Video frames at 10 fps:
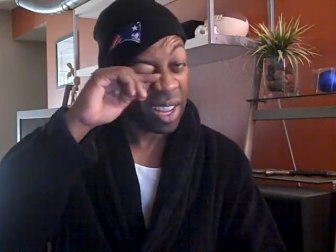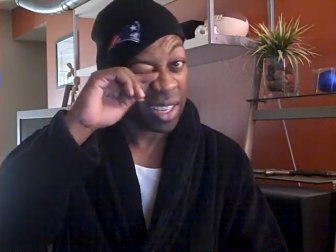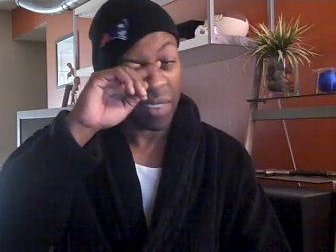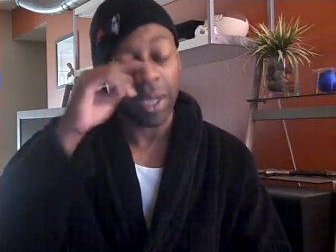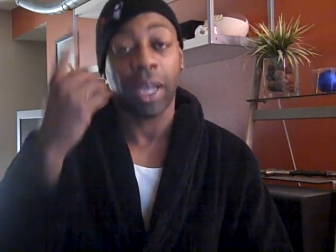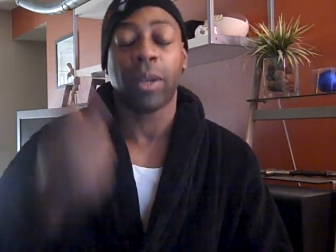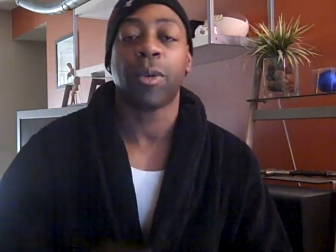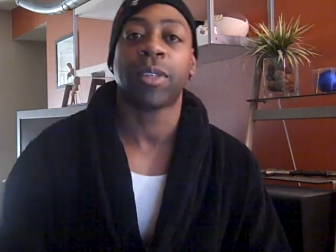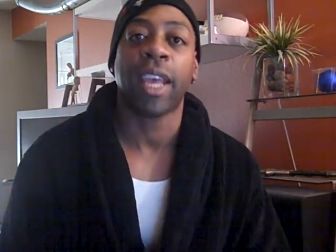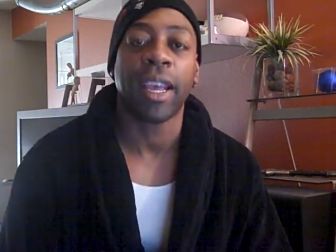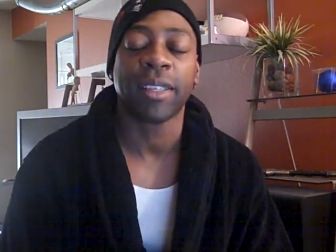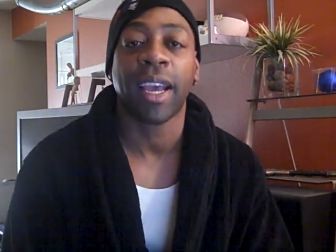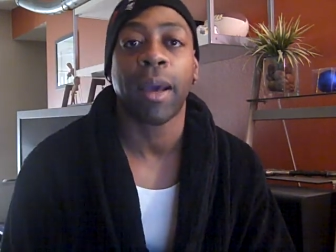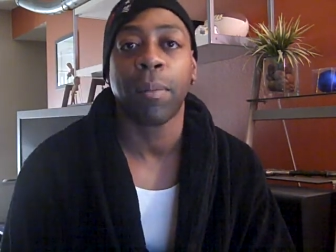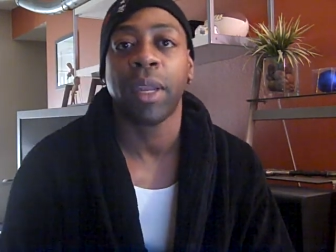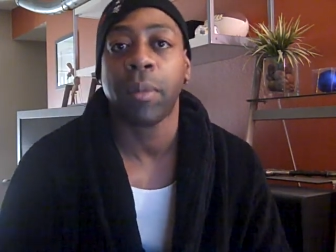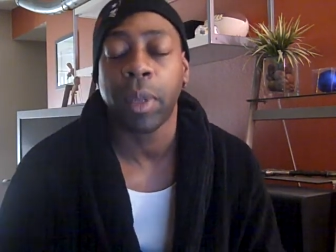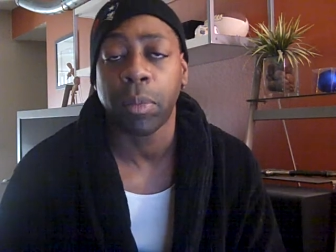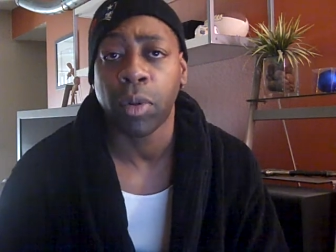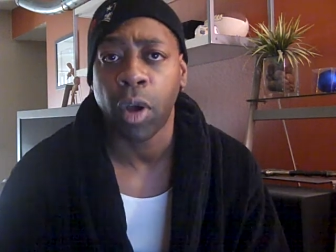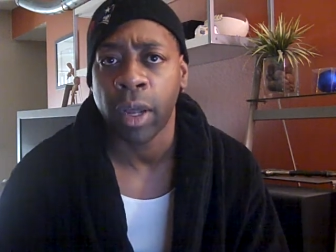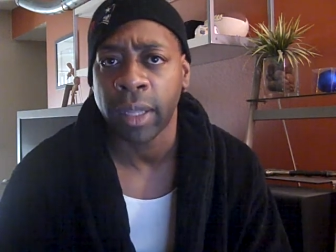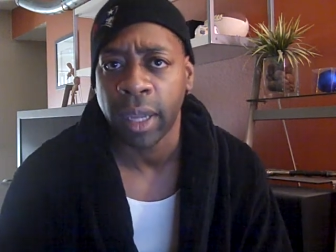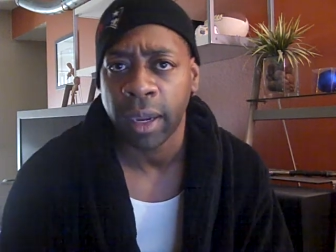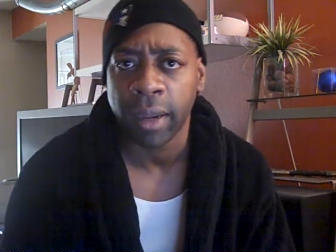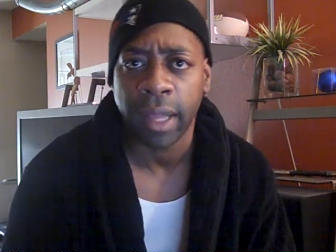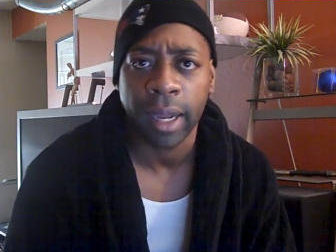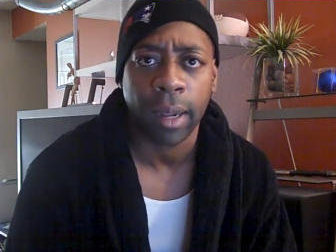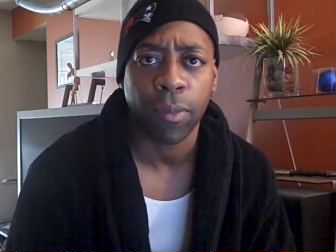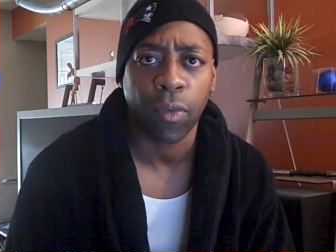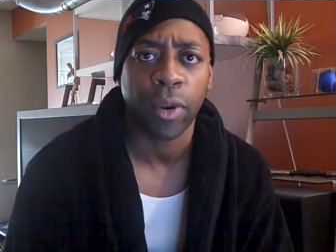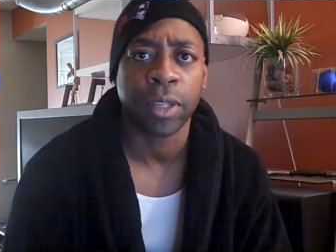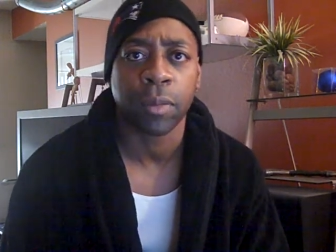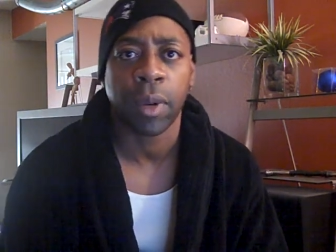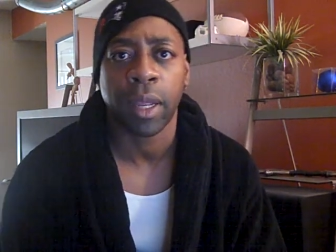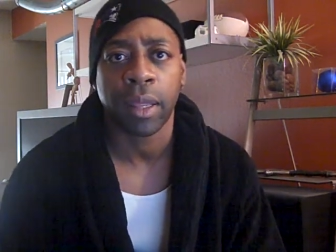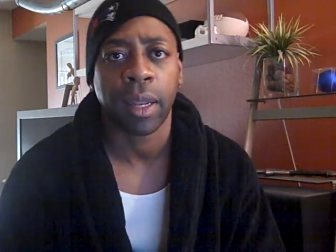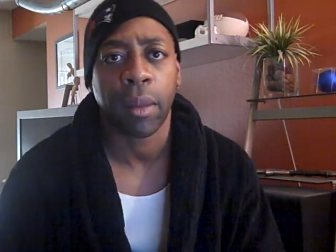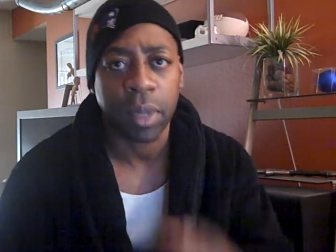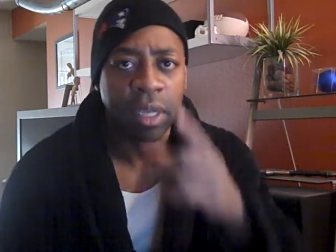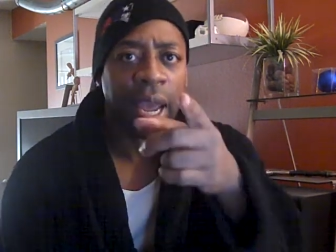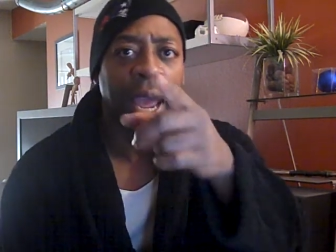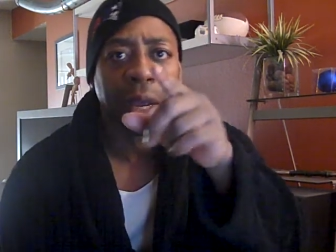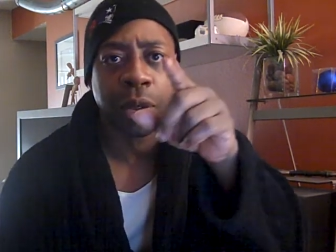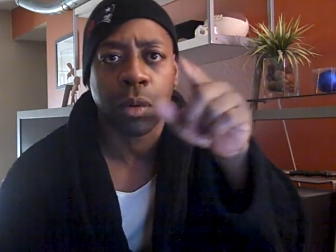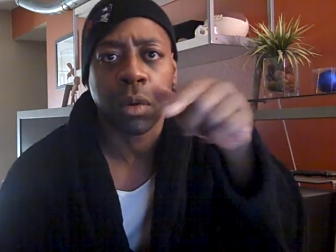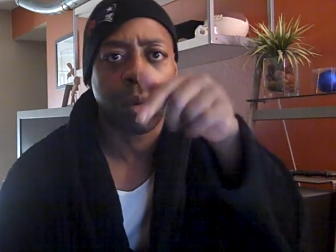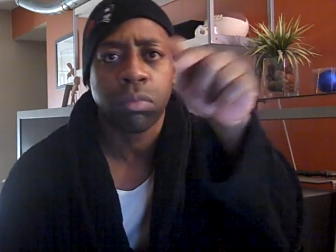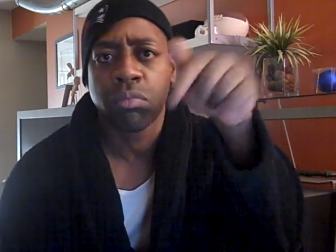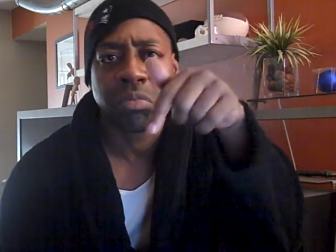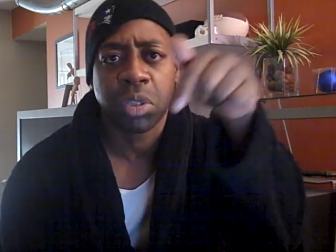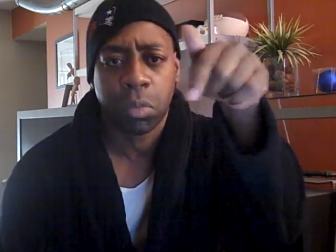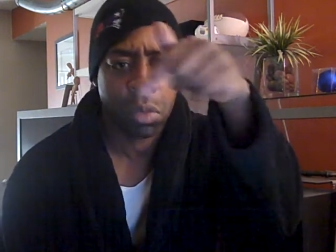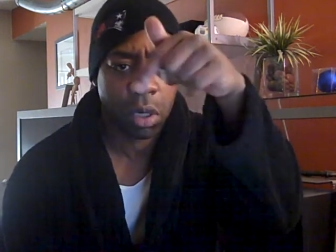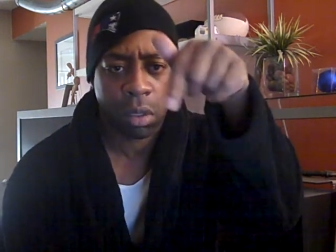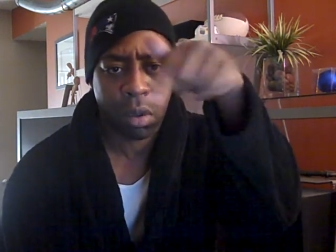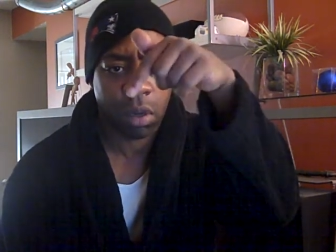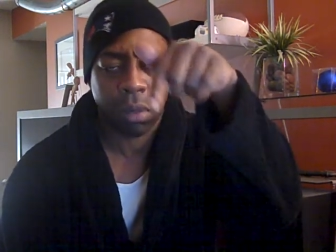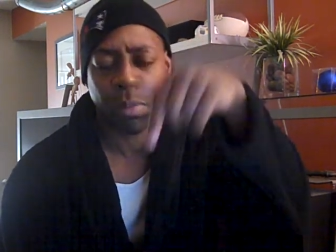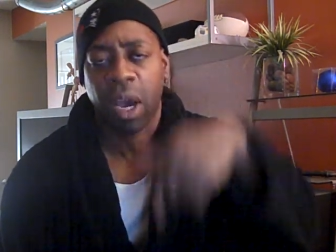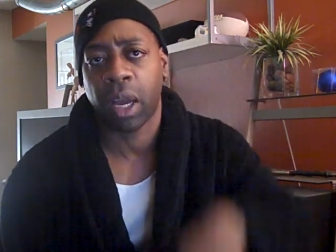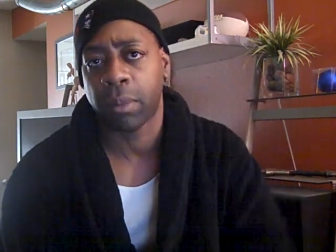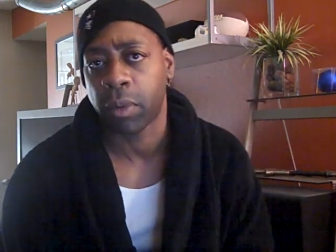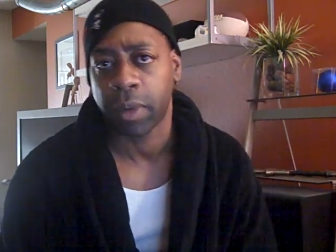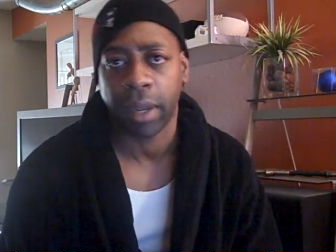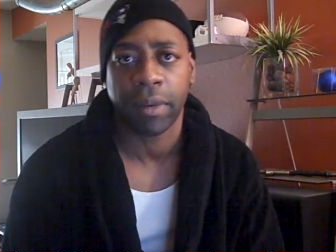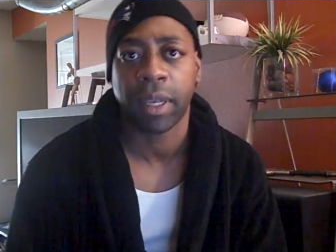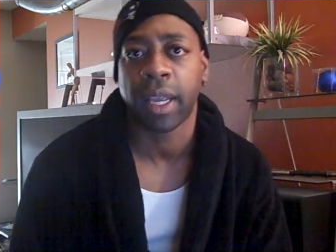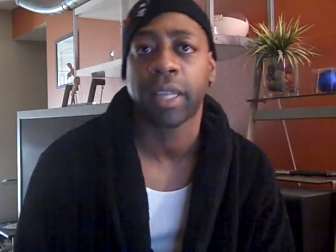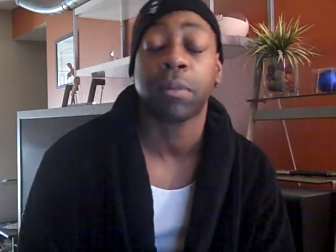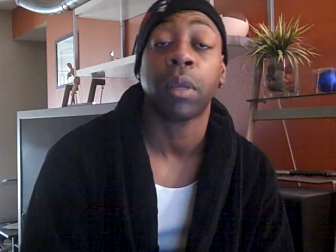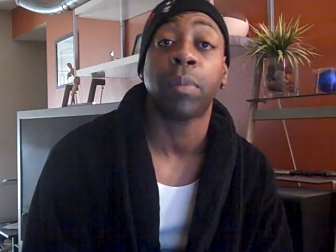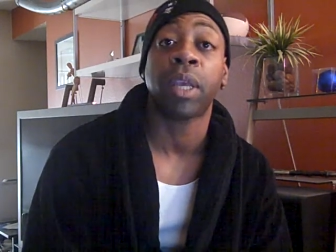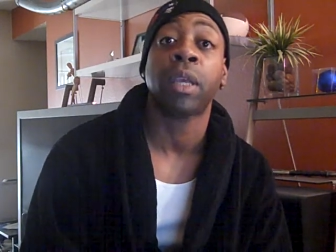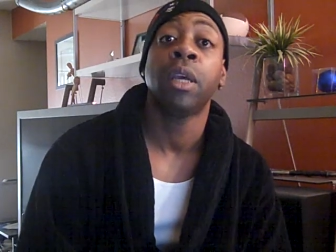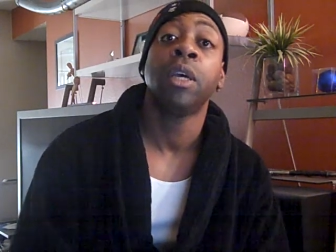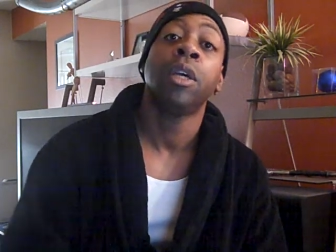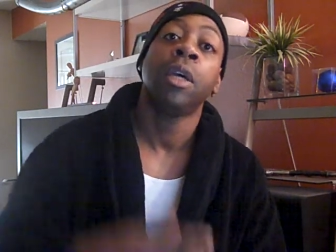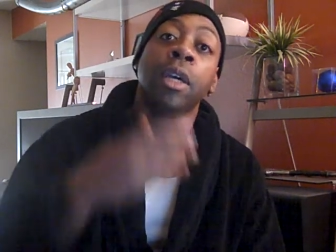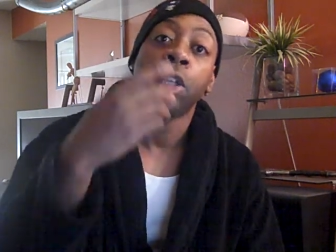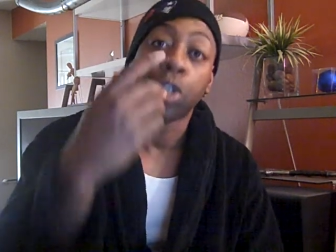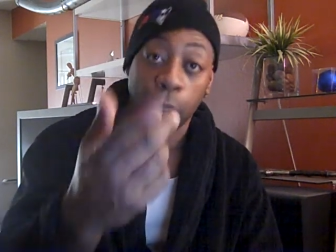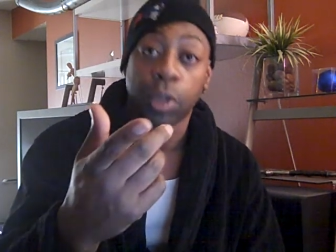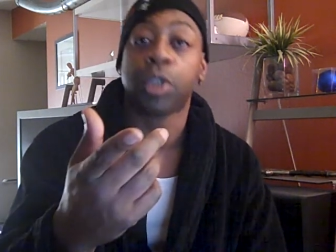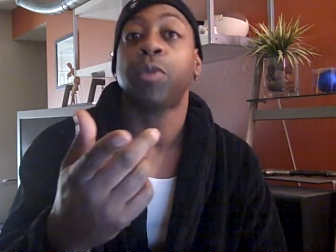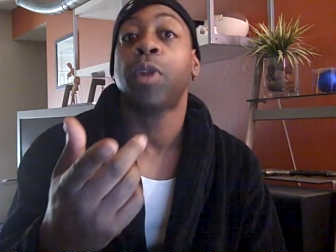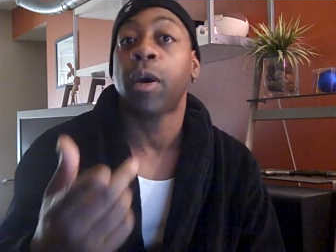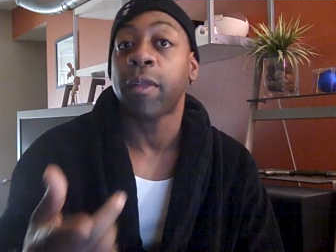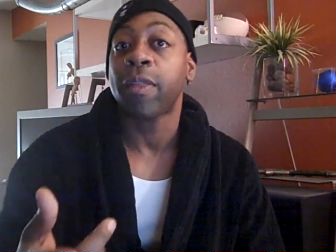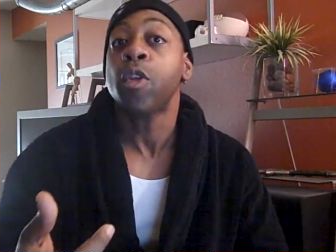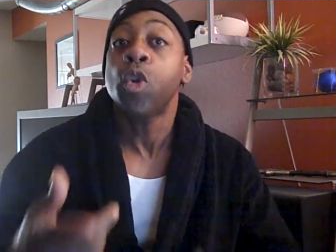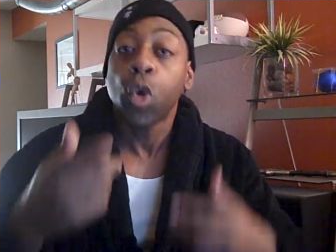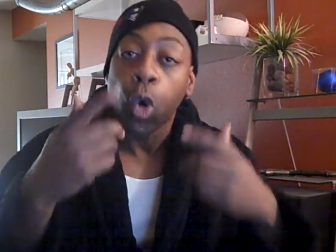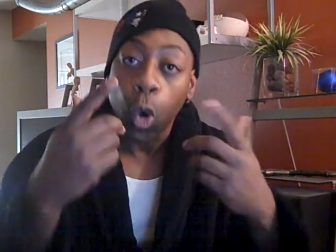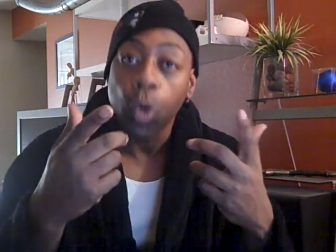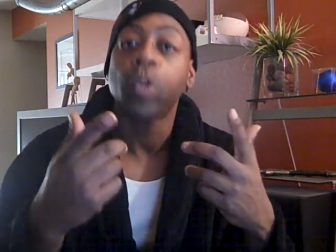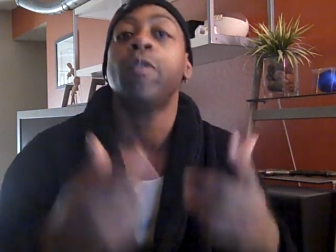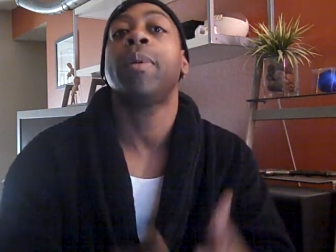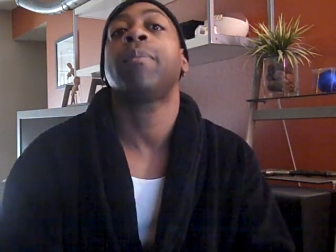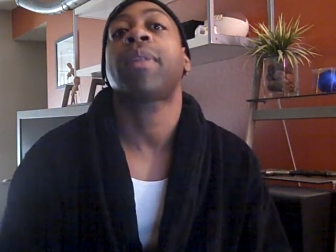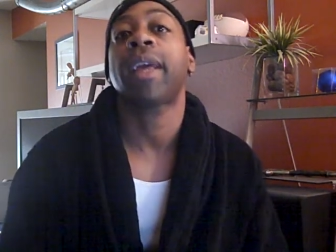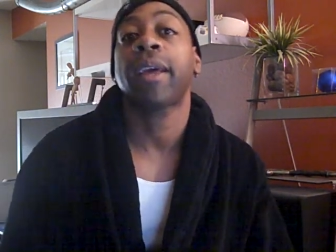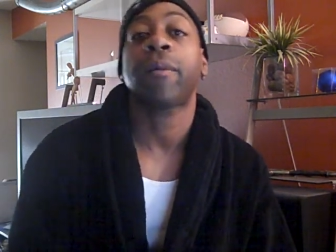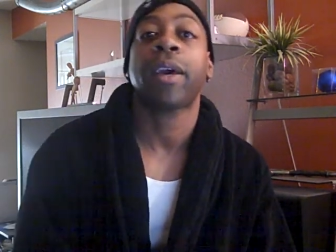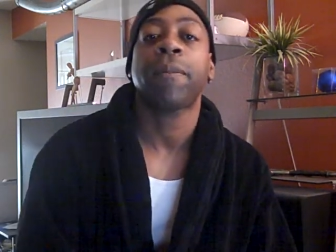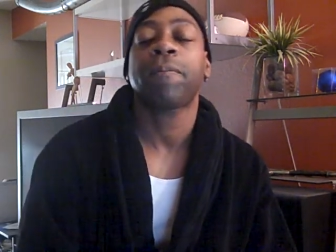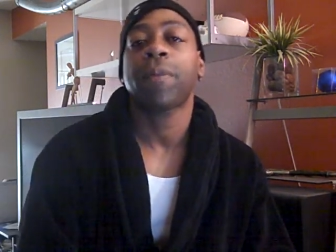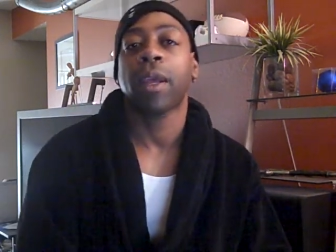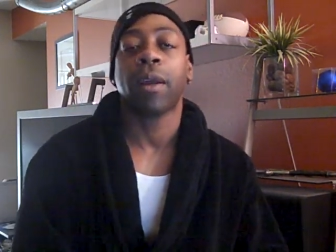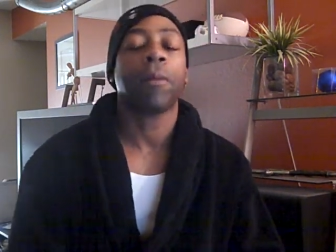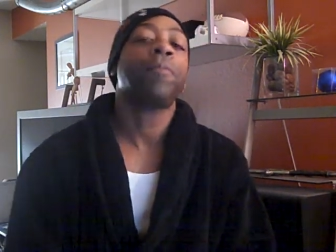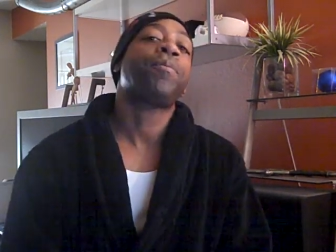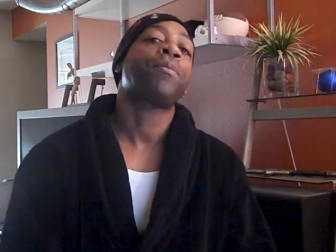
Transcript: so I'm digging those games. I got many people on there that I'm friends with, and I'll be tagging you somewhere along the bottom or whatever the case may be, so that you know who you've been playing with, you know.